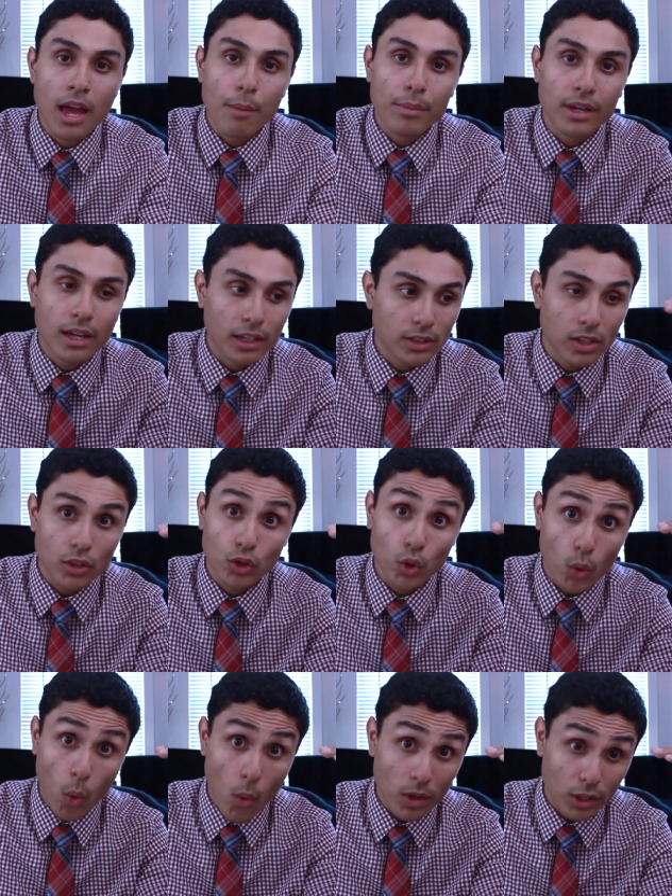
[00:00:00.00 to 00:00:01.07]
because
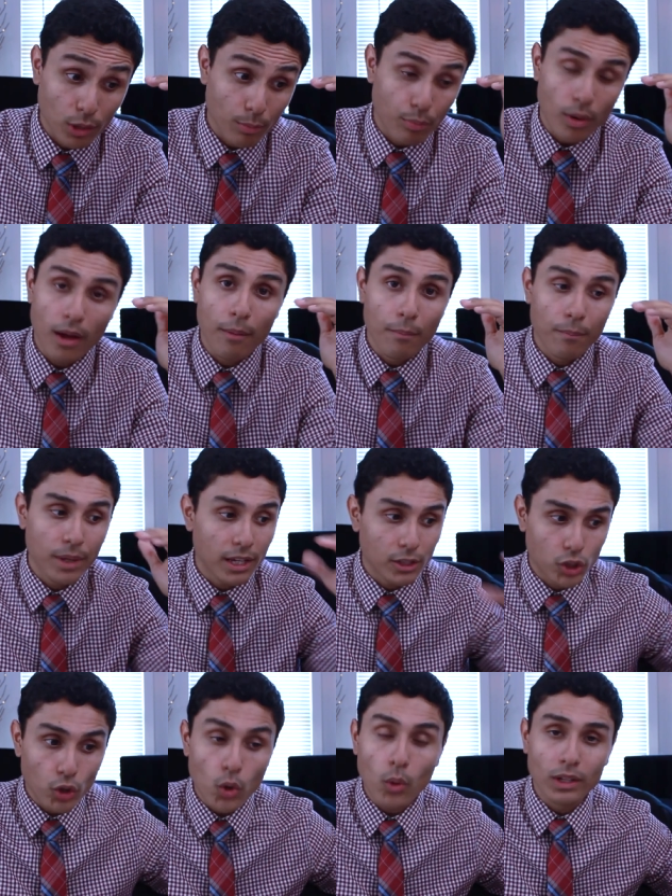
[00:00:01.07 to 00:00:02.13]
you're going to,
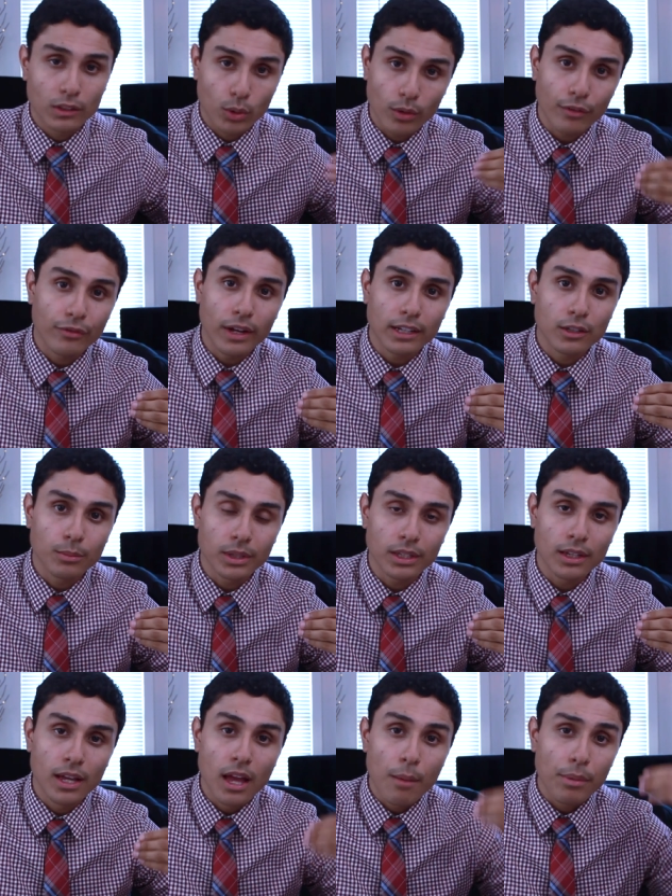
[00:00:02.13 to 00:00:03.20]
because you're going to affect me.
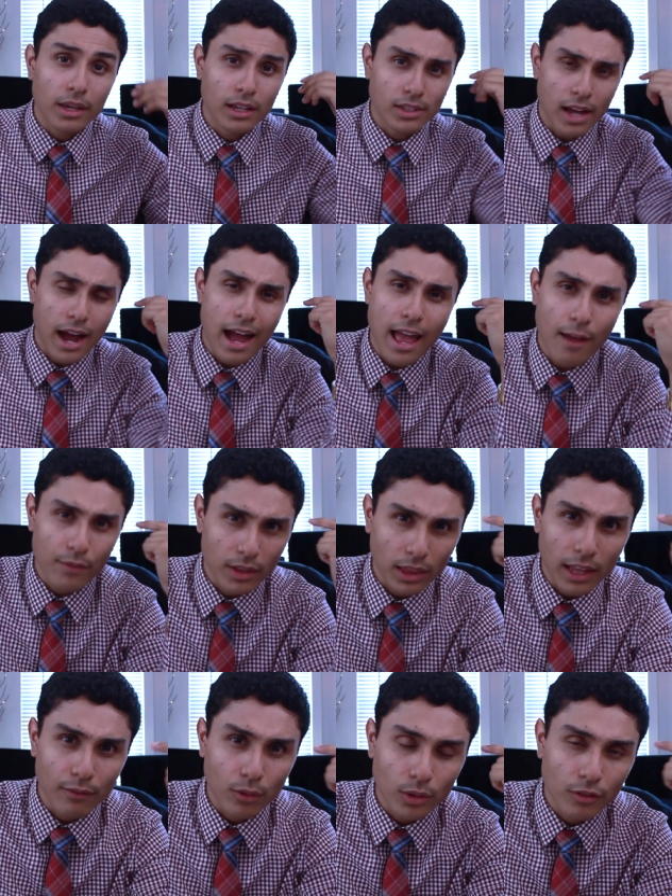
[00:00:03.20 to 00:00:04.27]
Because I have a
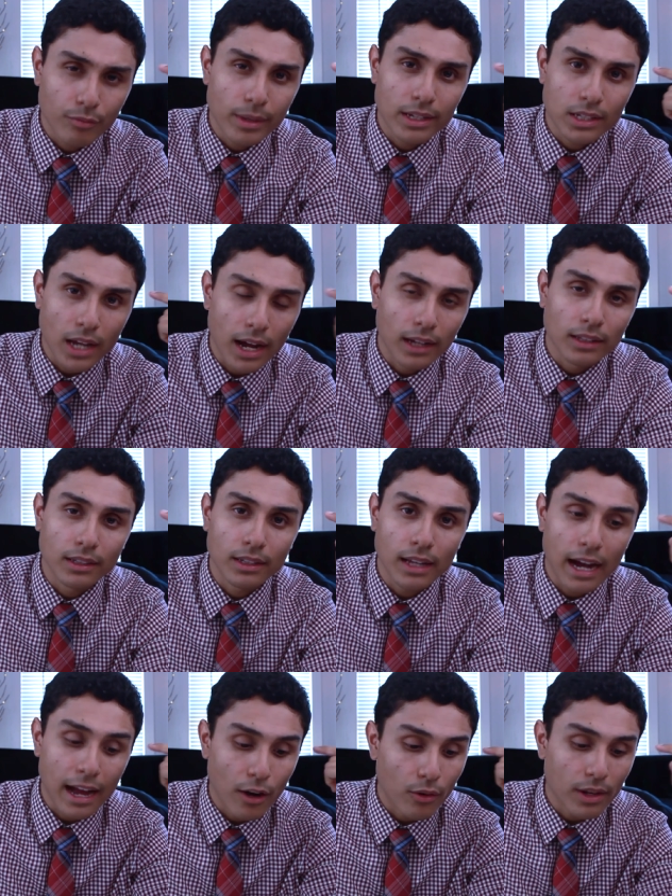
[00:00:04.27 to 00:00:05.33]
level of
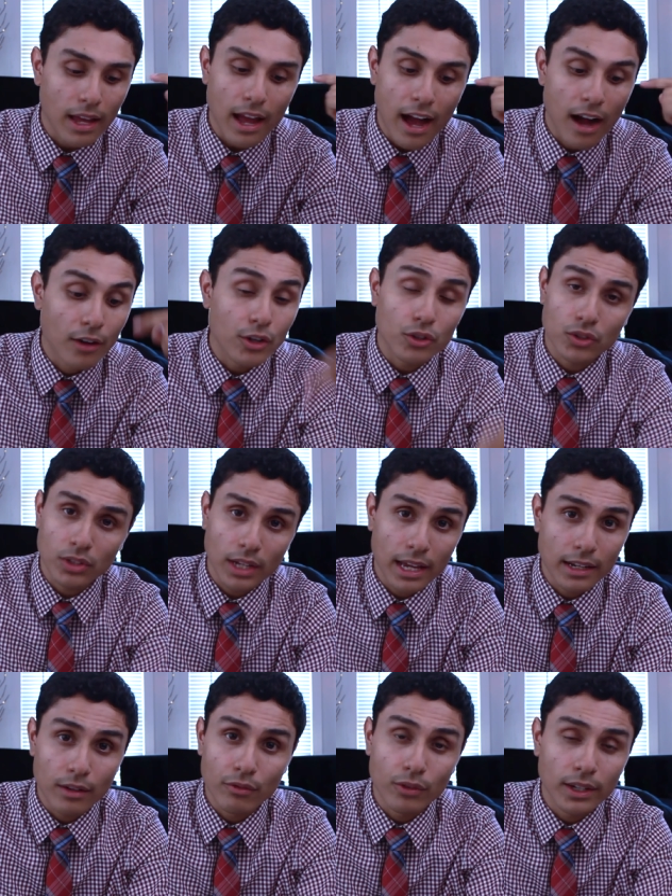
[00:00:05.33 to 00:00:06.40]
mentality. I already
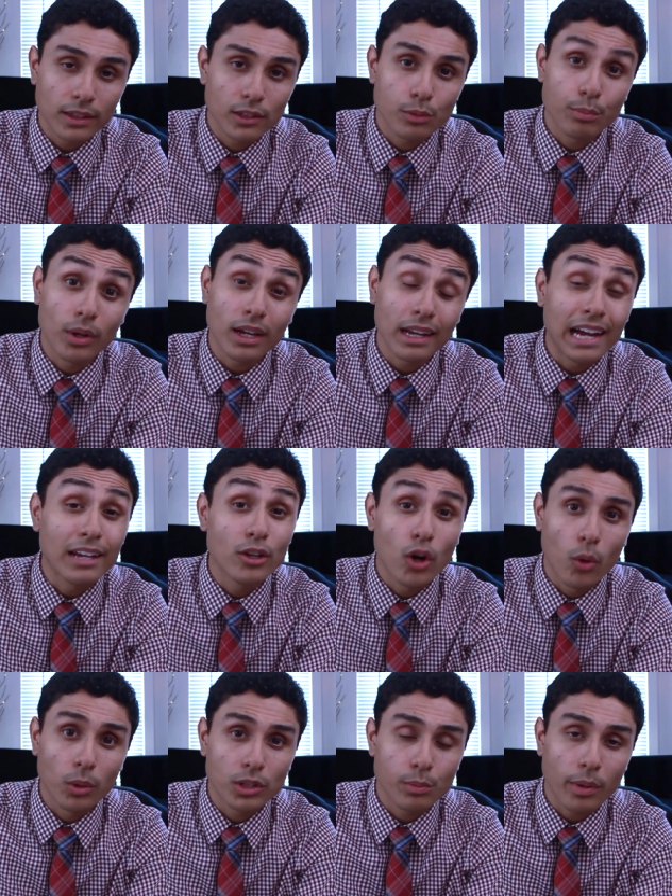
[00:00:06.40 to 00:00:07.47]
understand and read this book and I know
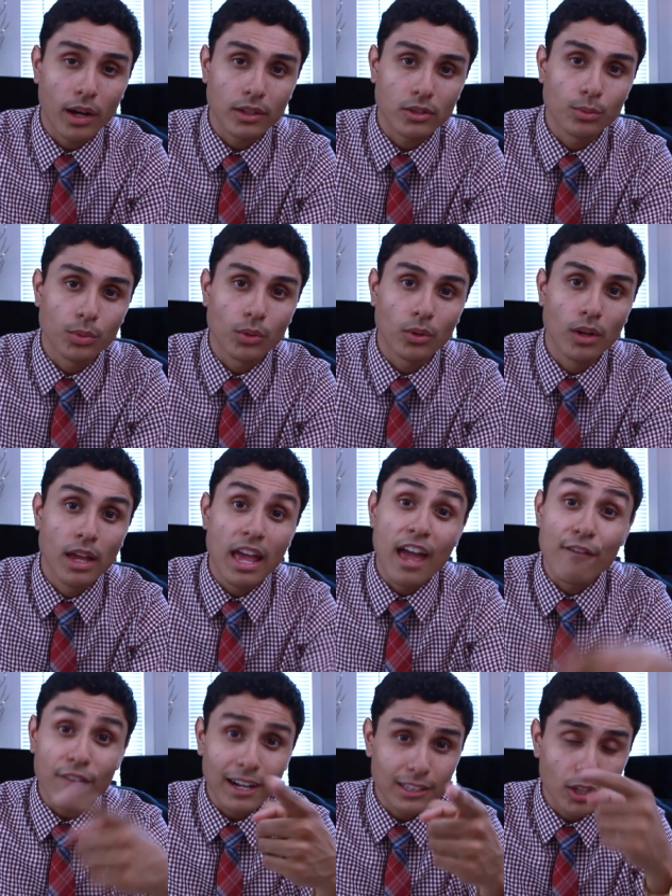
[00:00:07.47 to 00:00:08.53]
what's possible.
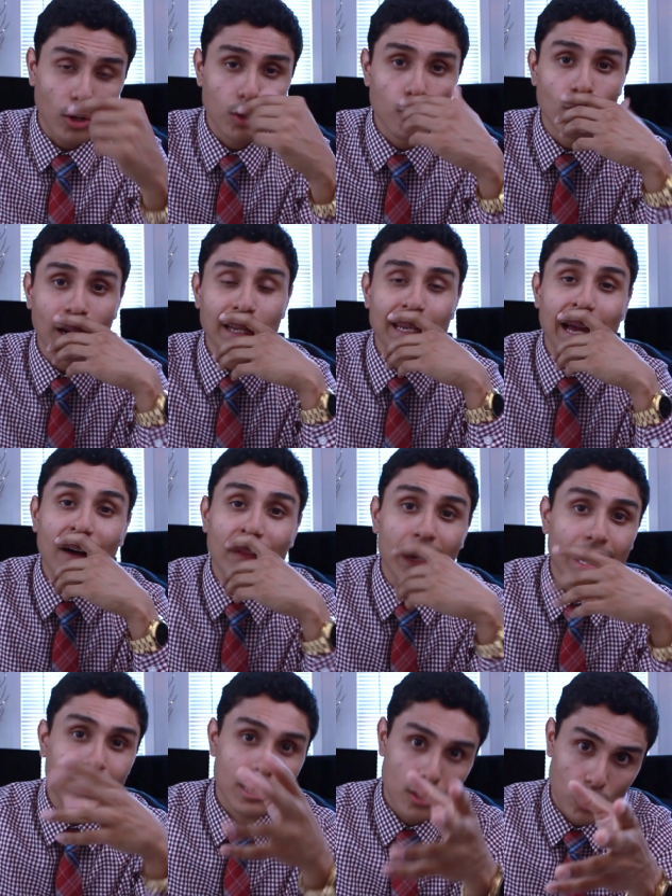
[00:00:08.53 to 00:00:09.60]
If I tell you right now that
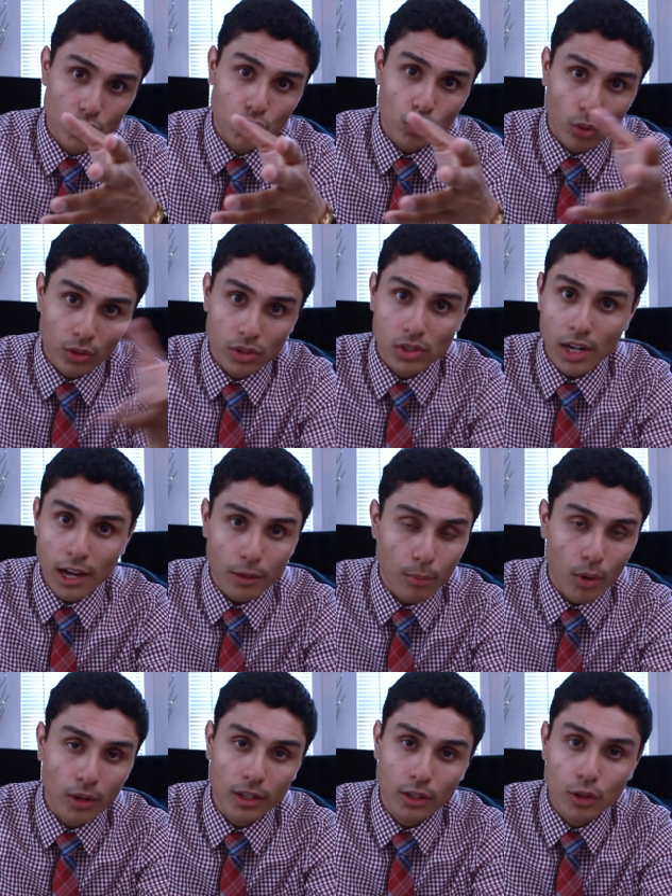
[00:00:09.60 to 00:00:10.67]
I can control the stock
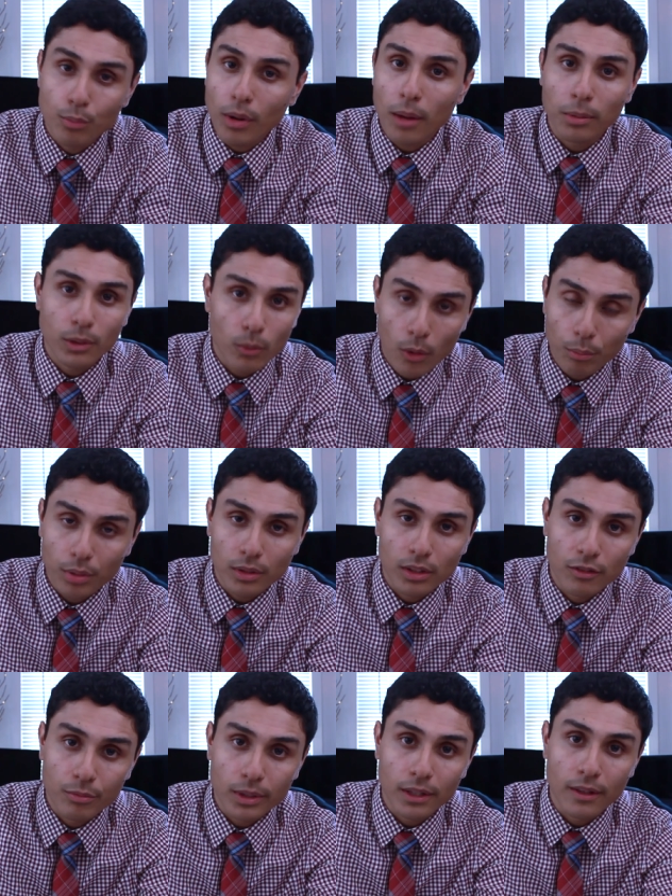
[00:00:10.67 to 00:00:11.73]
market, you probably won't
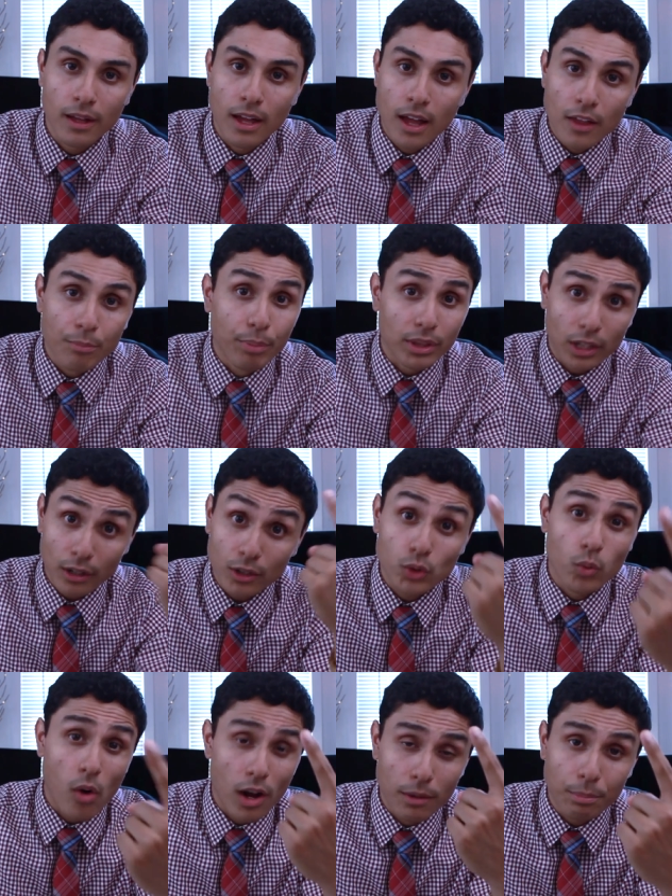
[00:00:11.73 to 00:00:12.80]
believe me. But there is
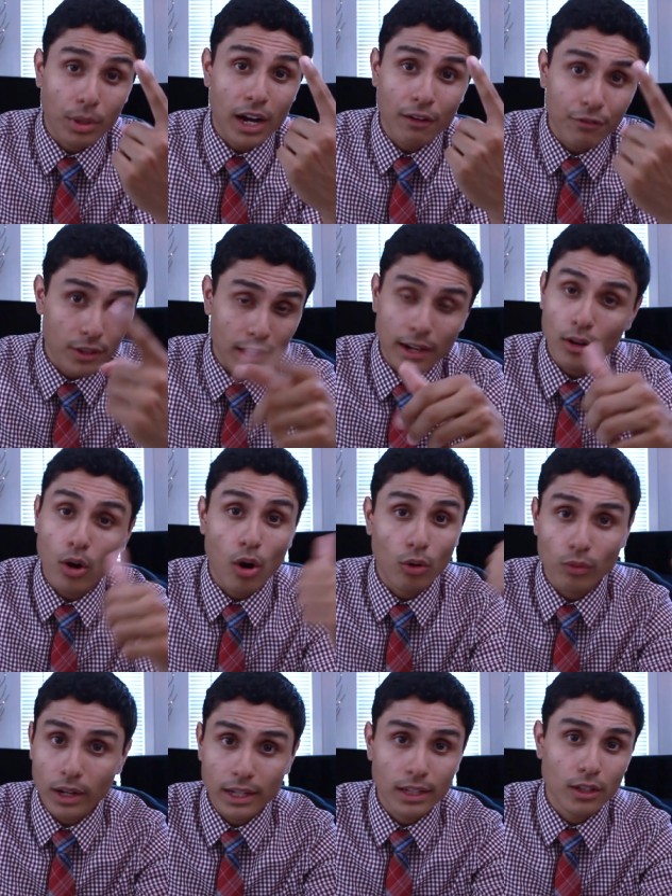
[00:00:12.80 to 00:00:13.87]
one prophet that
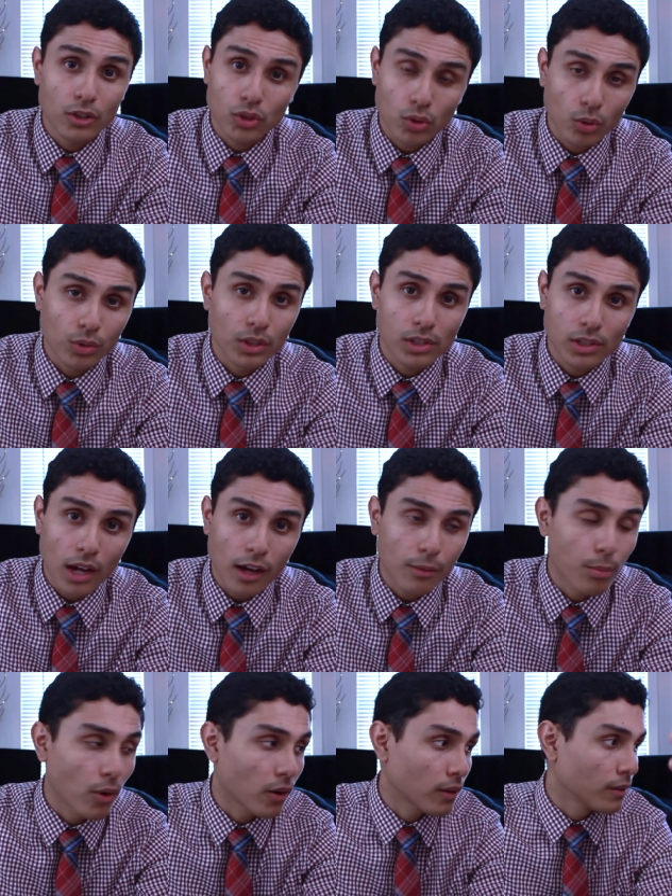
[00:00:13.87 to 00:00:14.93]
already controlled the
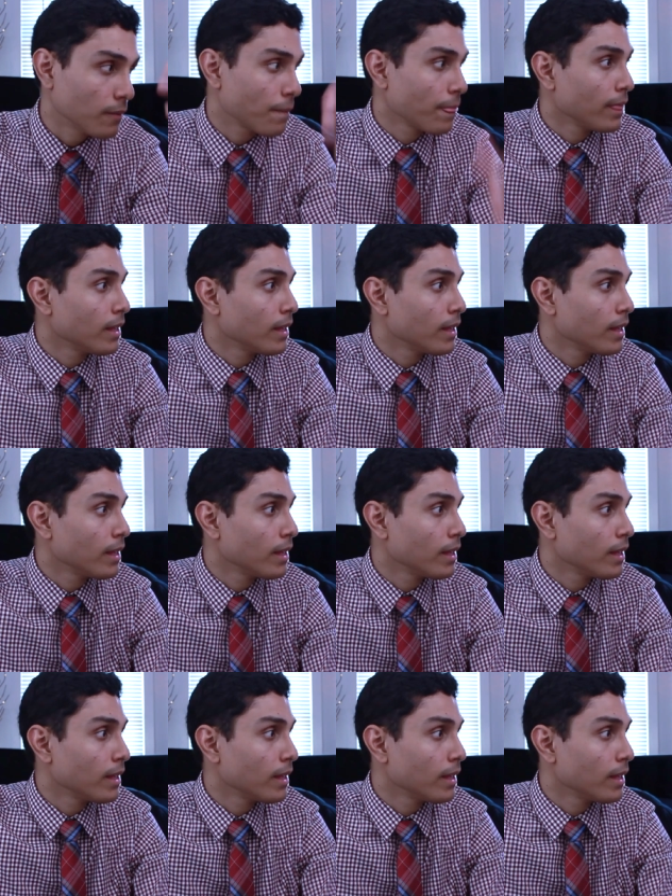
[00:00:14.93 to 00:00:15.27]
stock market.